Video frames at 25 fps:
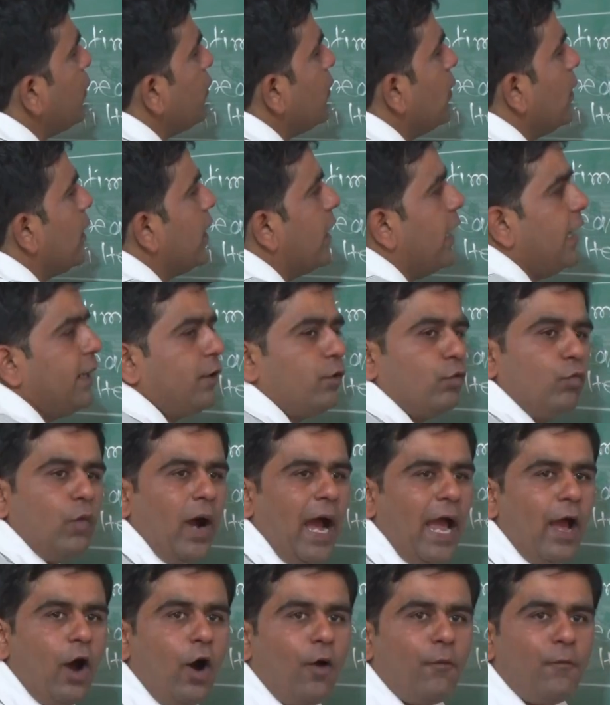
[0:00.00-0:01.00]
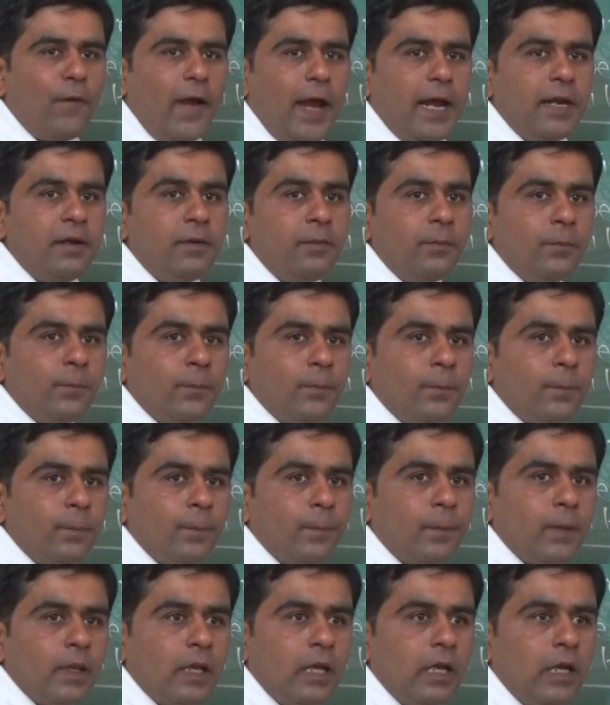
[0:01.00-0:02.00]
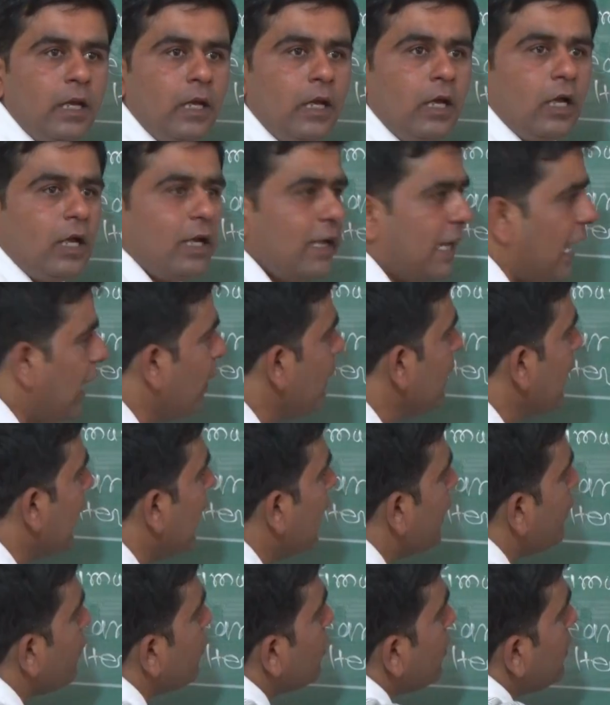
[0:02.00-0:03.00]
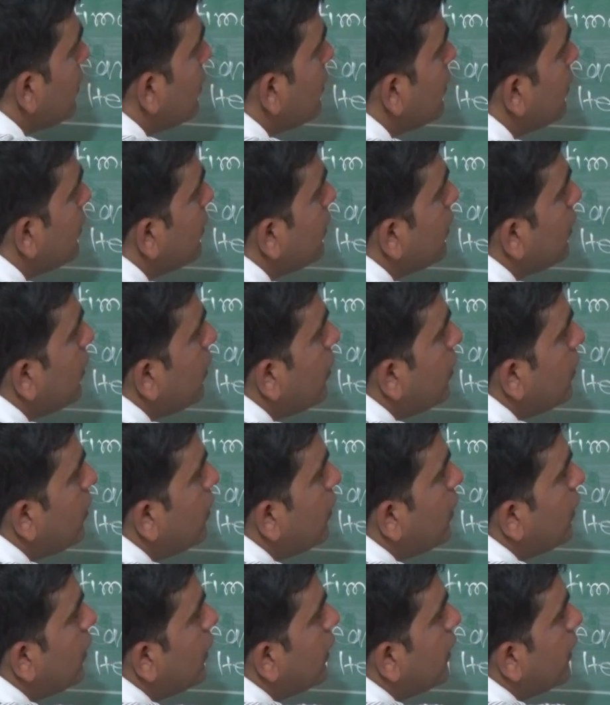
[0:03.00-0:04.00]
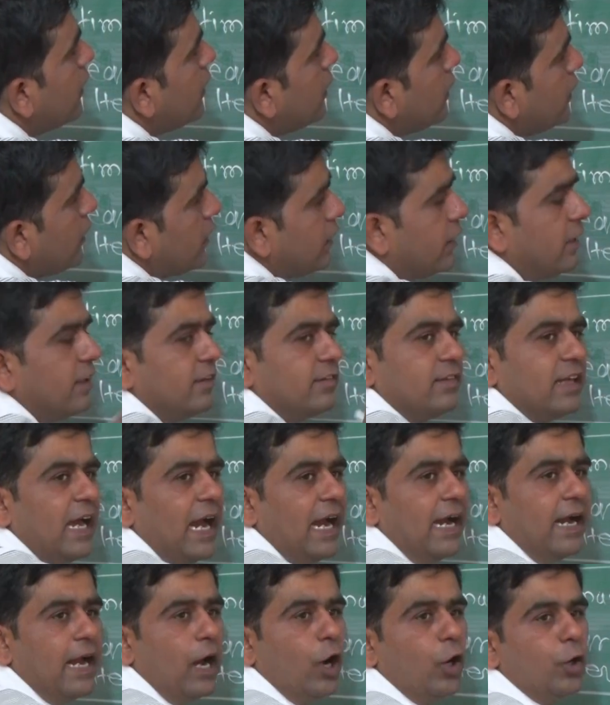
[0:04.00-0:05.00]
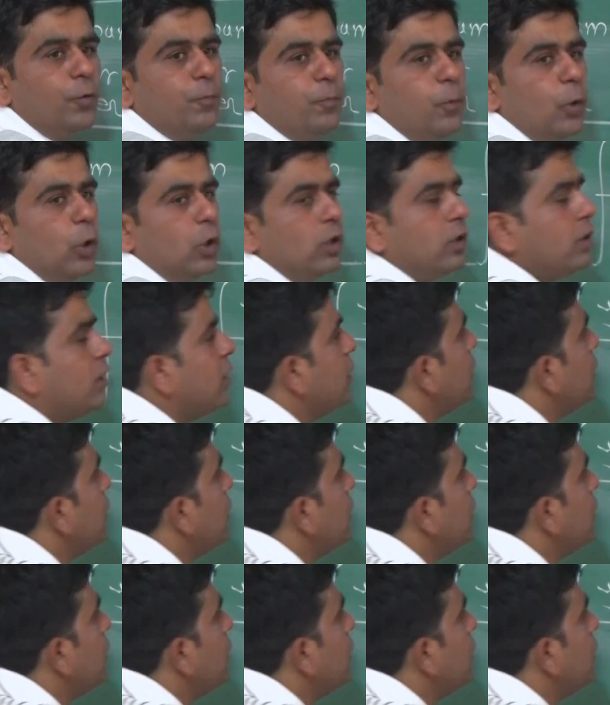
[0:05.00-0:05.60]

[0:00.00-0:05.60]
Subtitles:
we will get y of n. Now here desired output